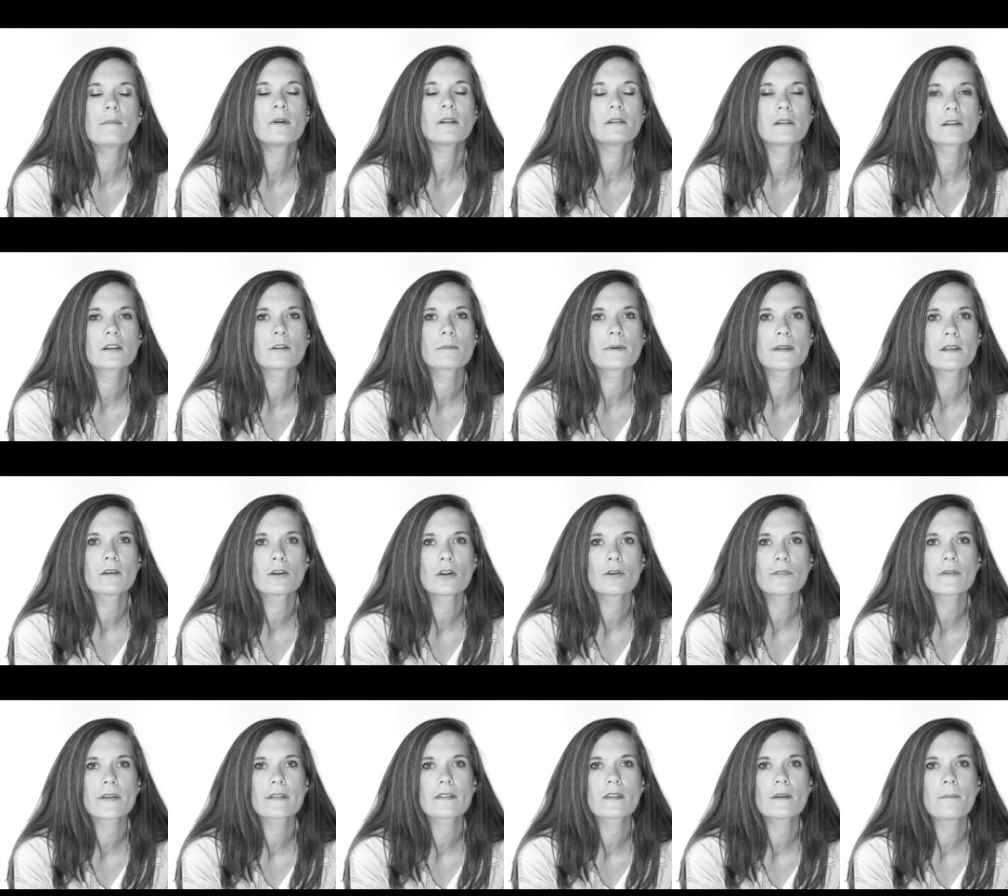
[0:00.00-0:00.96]
a little bit
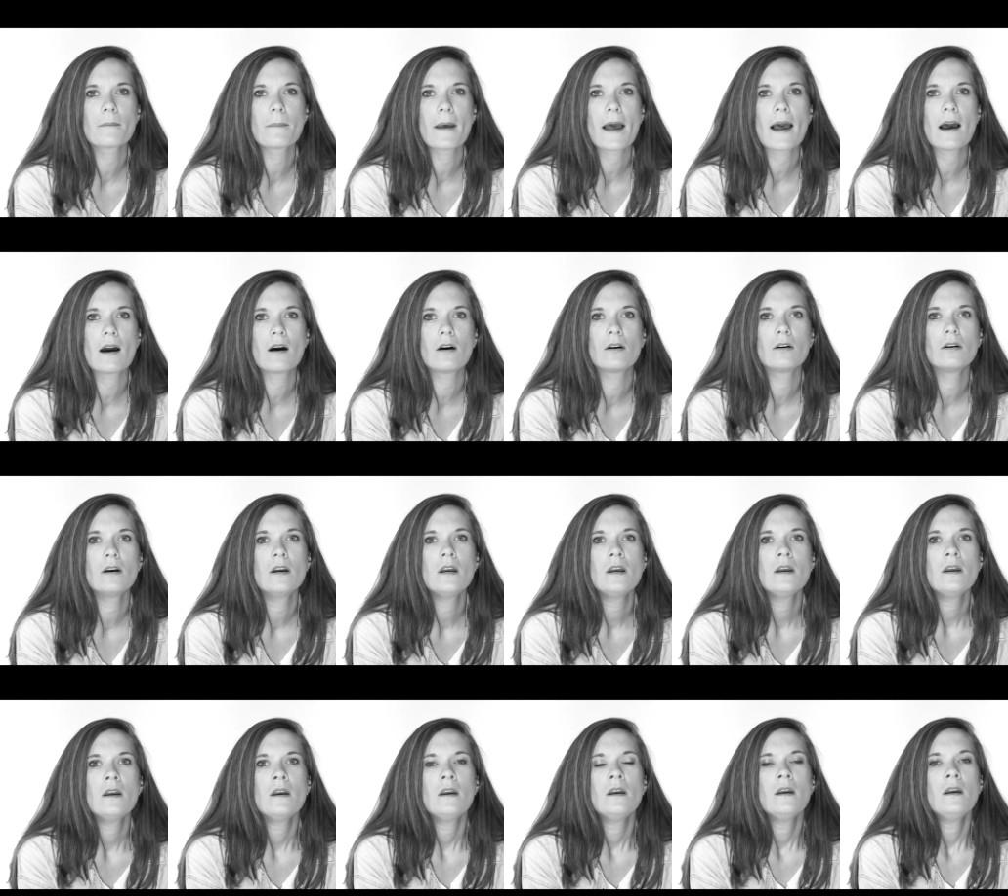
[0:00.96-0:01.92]
nervous about
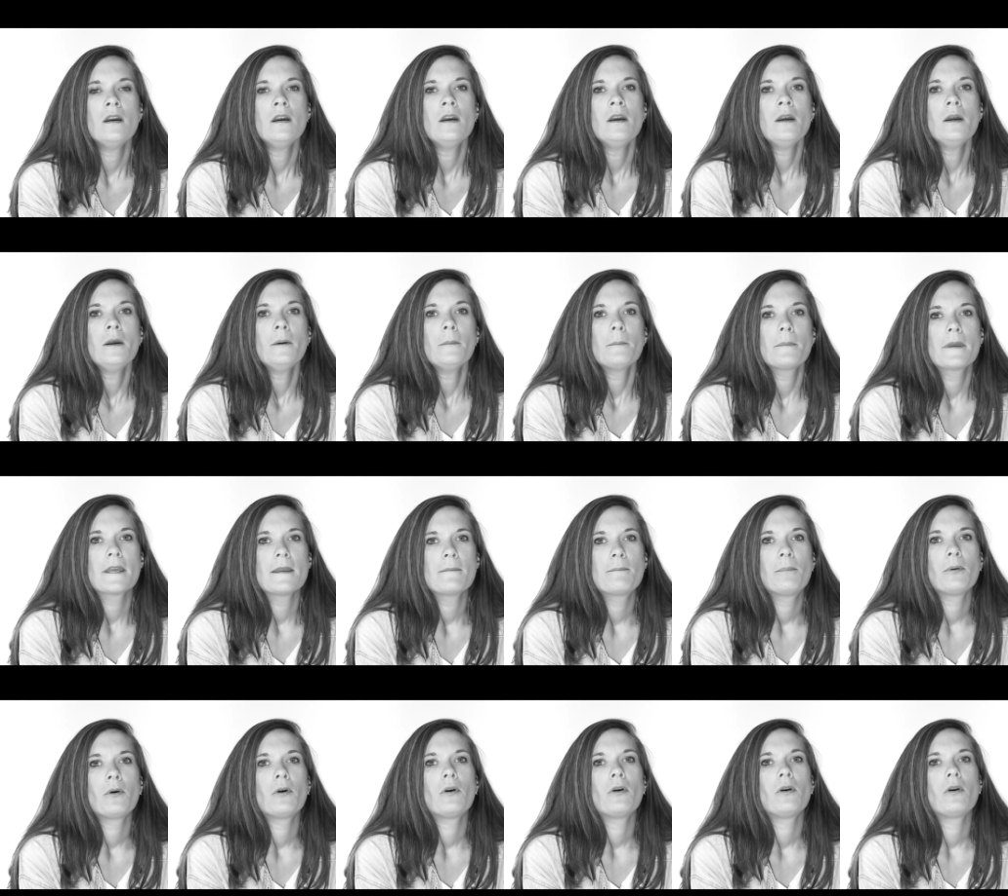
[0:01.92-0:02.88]

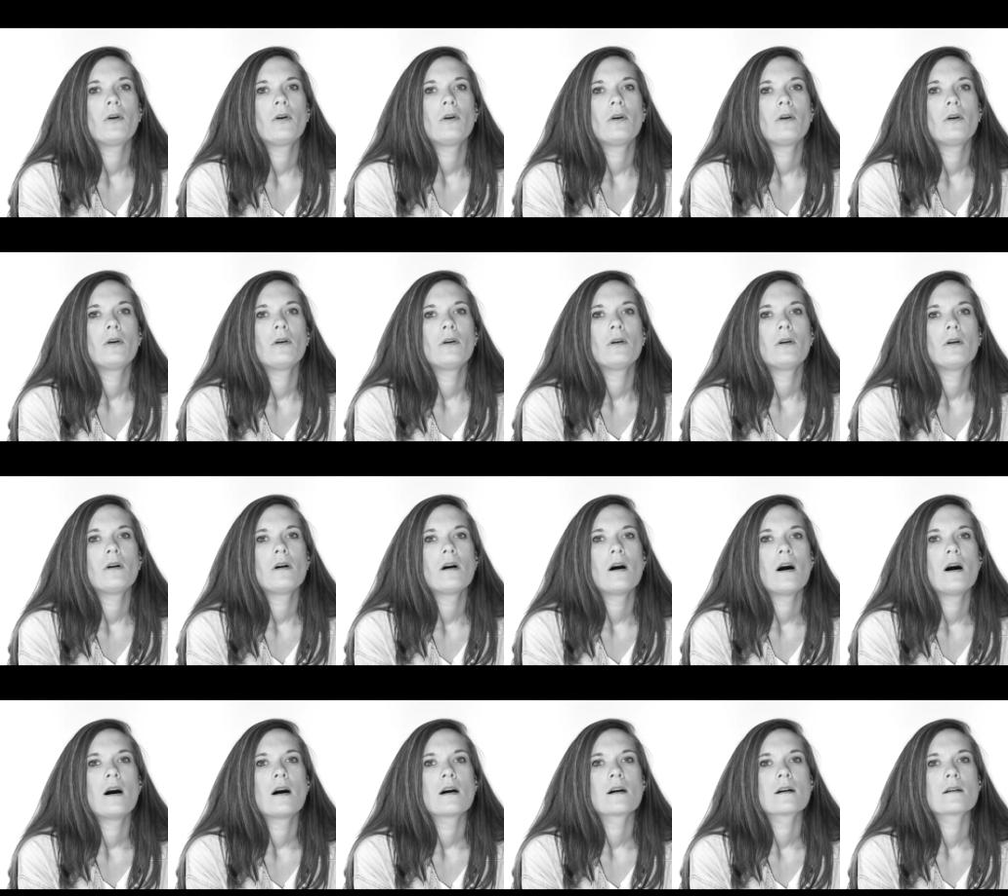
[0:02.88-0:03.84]
people
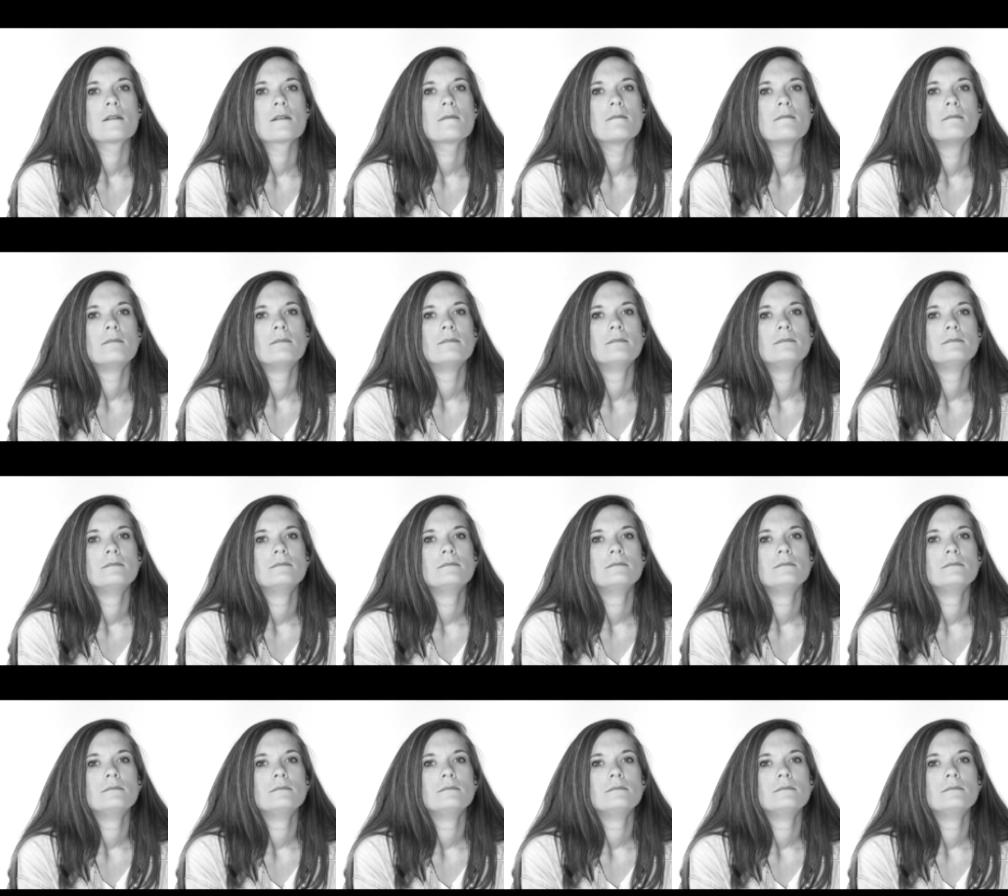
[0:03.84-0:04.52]
um,